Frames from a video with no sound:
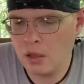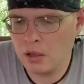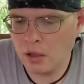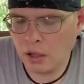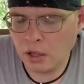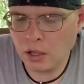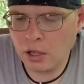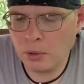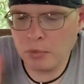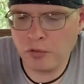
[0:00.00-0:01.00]

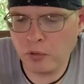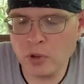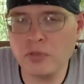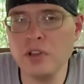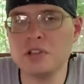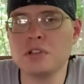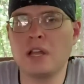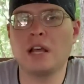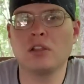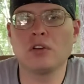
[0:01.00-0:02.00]
The fourth feature
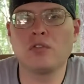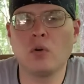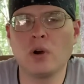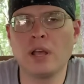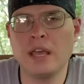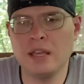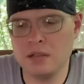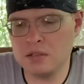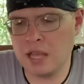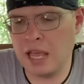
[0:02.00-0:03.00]
that I look for
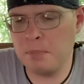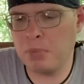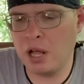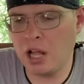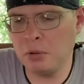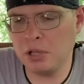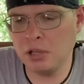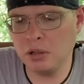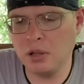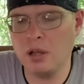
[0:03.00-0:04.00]
is a
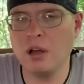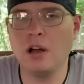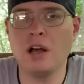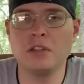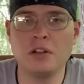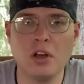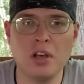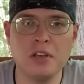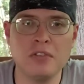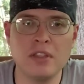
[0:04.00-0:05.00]
pommel on the
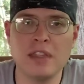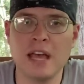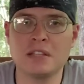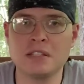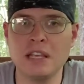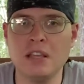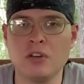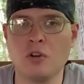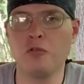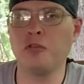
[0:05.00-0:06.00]
knife that's
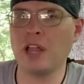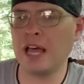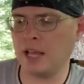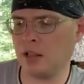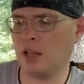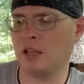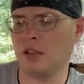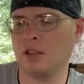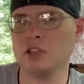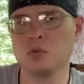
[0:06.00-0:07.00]
either flat, like
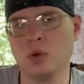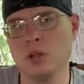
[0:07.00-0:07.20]
this one,